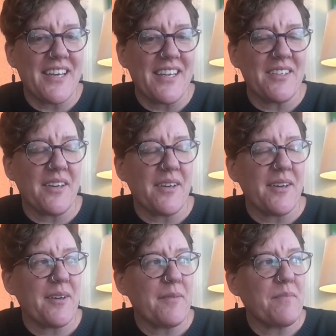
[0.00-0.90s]
And
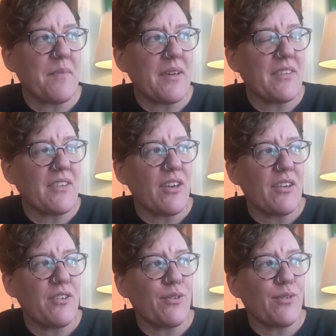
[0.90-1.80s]

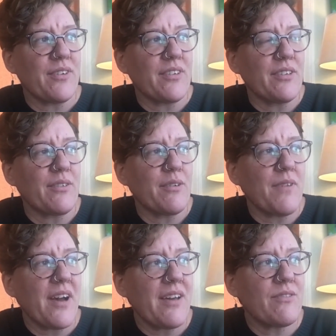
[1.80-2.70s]
your
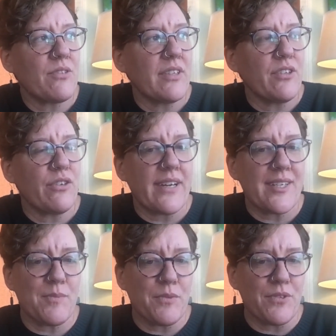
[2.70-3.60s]
arrival and your
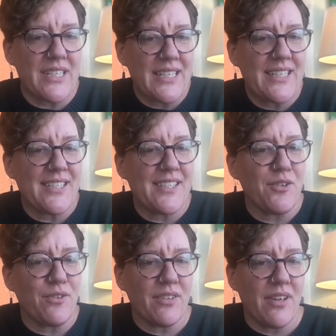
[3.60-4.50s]
expertise
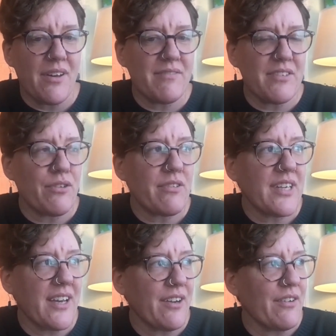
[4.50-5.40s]
and your love and your
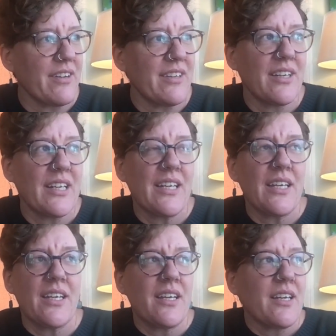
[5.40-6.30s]
care and
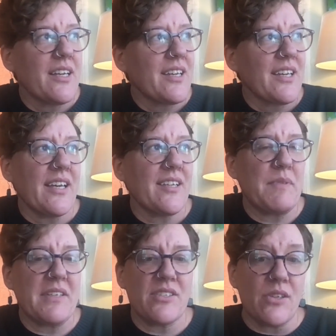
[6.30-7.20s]
has
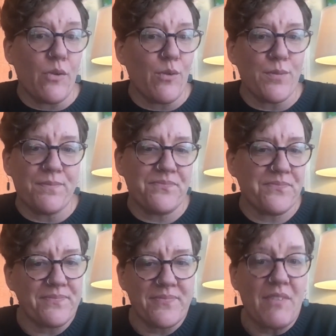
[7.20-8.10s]
been so
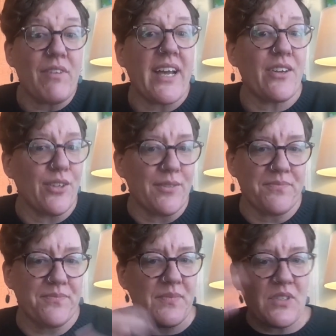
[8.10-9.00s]
vital
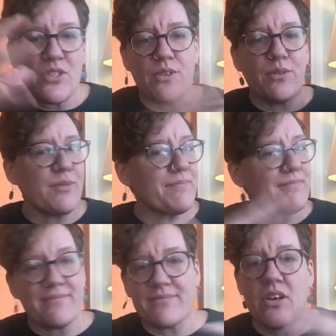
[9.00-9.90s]
to
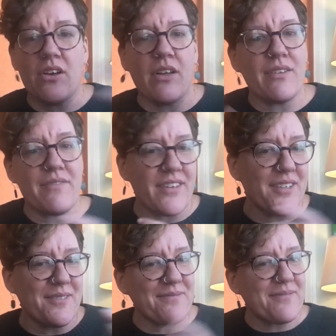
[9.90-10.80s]
all of
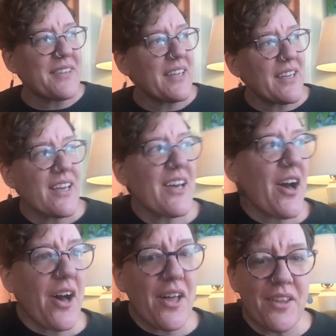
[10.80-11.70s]
the
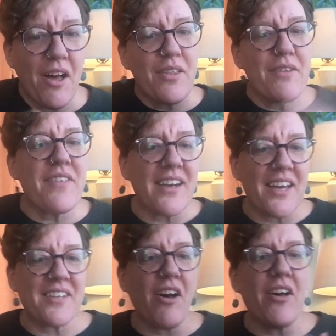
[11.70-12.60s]
all of
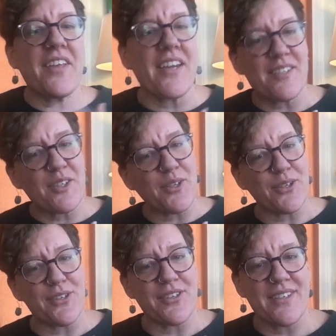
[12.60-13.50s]
that all that has occurred